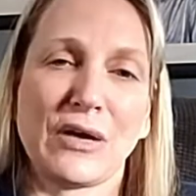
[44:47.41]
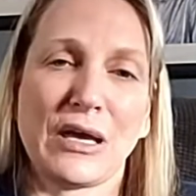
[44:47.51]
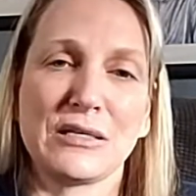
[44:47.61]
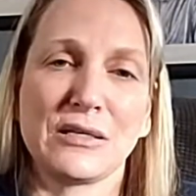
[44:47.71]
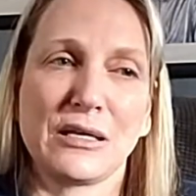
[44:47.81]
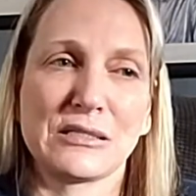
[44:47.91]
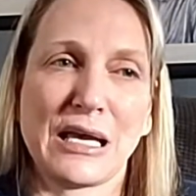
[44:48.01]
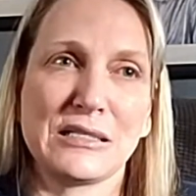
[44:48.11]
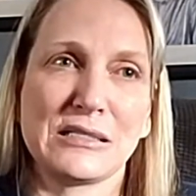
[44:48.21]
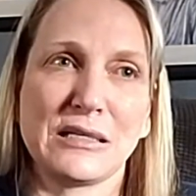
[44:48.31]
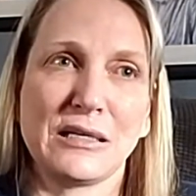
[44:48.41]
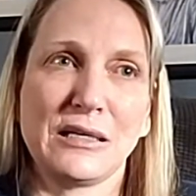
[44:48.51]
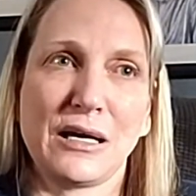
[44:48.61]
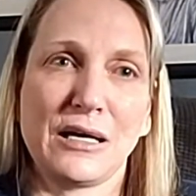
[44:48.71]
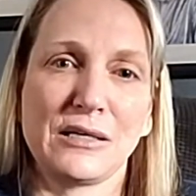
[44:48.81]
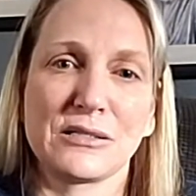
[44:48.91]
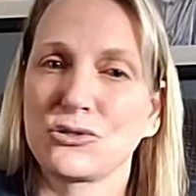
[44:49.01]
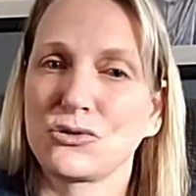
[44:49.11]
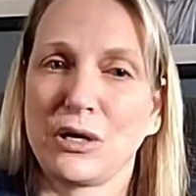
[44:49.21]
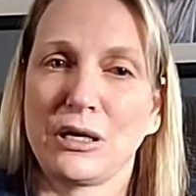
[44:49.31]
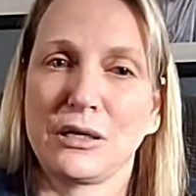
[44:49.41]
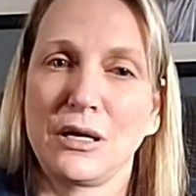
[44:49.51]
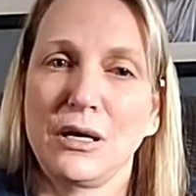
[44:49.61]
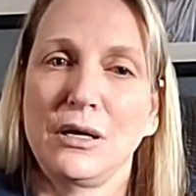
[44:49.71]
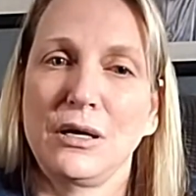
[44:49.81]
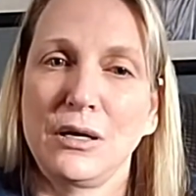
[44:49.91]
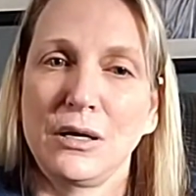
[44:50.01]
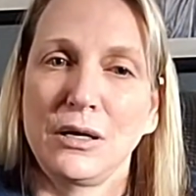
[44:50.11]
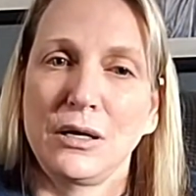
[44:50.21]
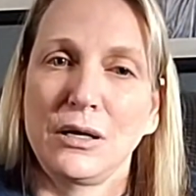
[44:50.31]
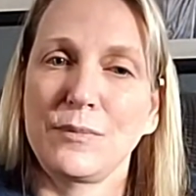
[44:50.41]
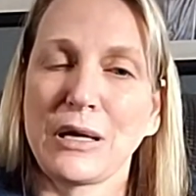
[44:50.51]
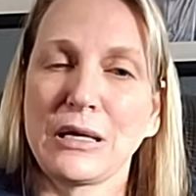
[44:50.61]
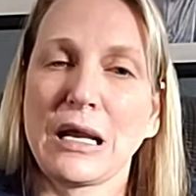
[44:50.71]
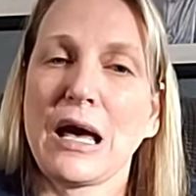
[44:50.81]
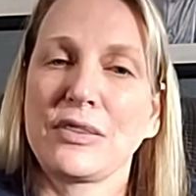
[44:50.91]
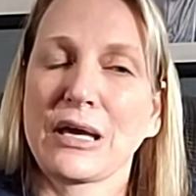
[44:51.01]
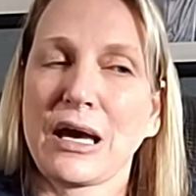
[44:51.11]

it's ACE training, you might not.